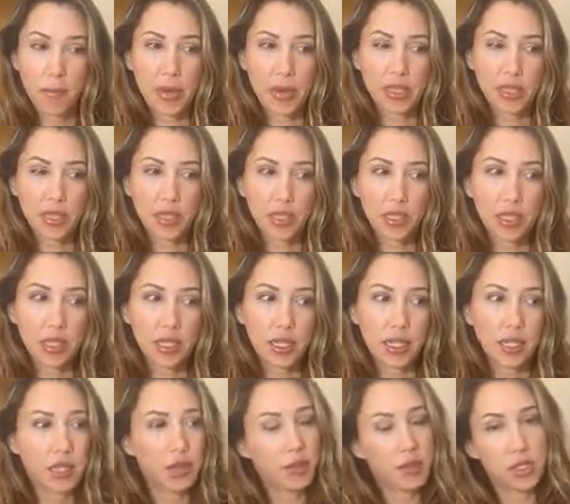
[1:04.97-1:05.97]

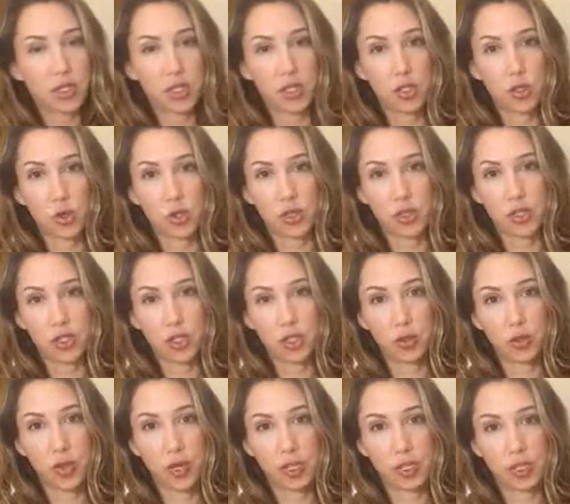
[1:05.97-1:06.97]
Basically, it was this sort of
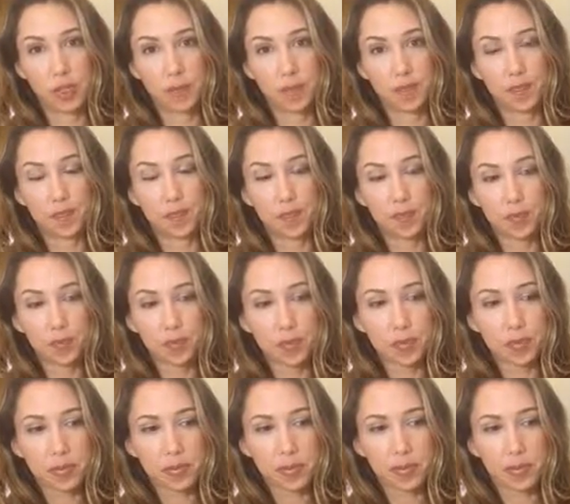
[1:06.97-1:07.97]
situation.
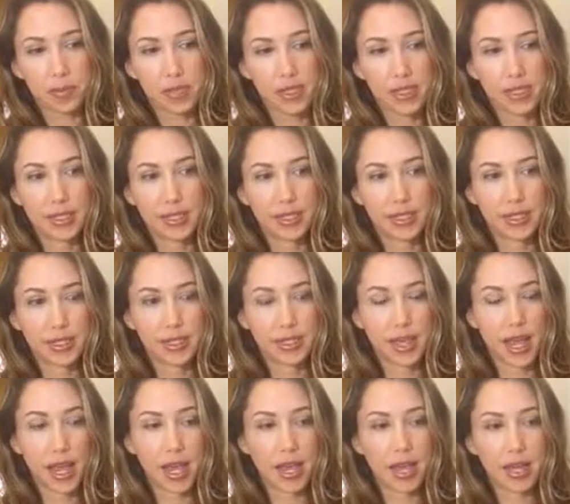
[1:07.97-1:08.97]

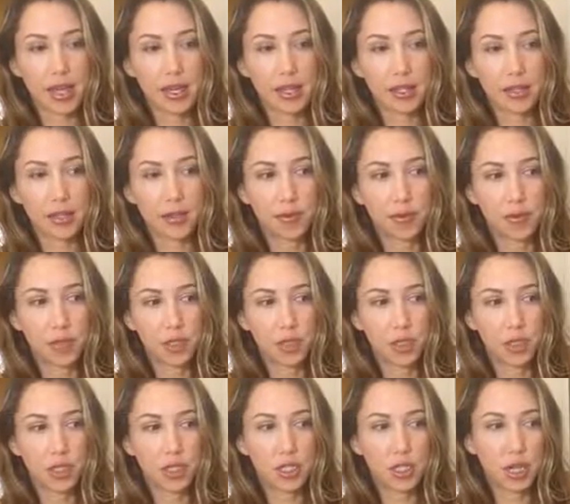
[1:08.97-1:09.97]
Say
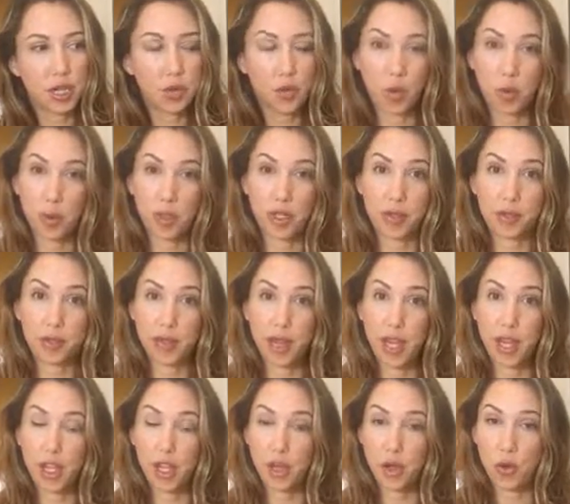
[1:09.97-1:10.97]
you're a young woman
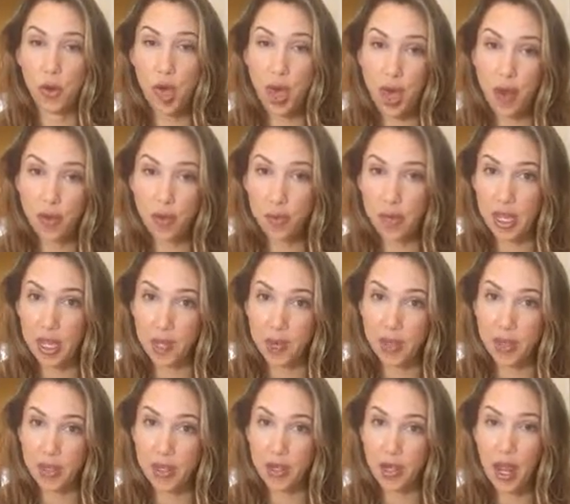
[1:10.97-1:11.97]
and you have a
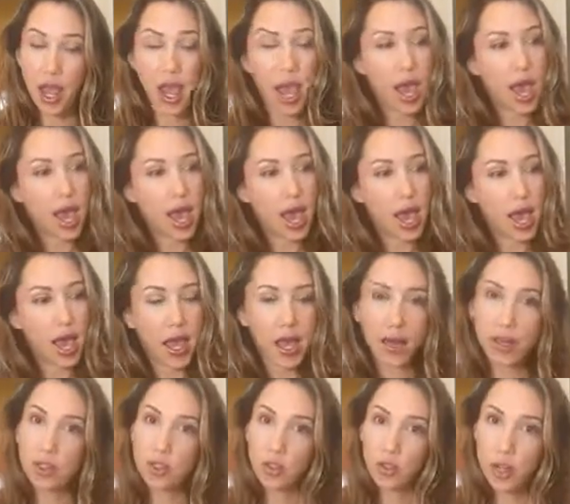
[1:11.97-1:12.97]
baby
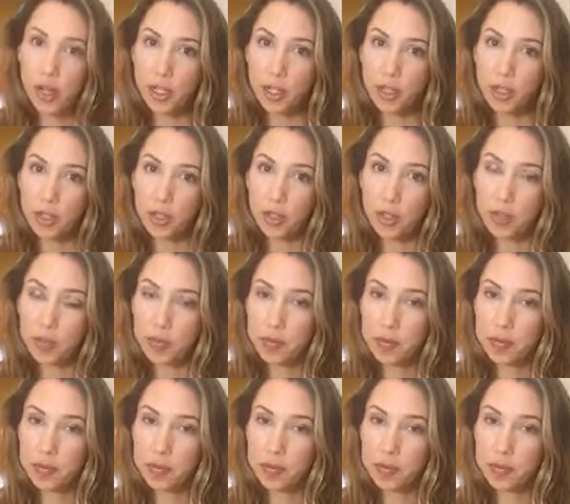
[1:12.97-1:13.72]
and a stranger